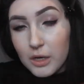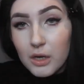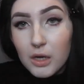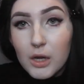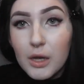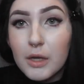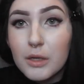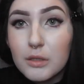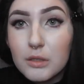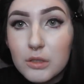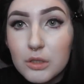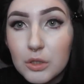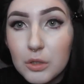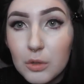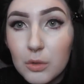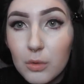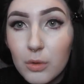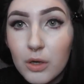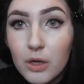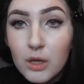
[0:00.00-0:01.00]
Okay,
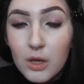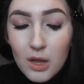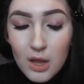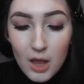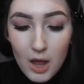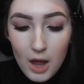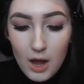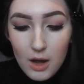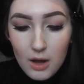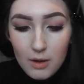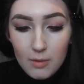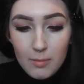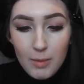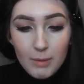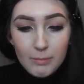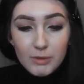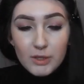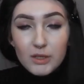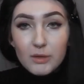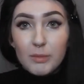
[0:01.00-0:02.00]
so
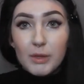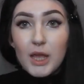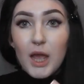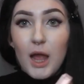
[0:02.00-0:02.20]
I'm gonna be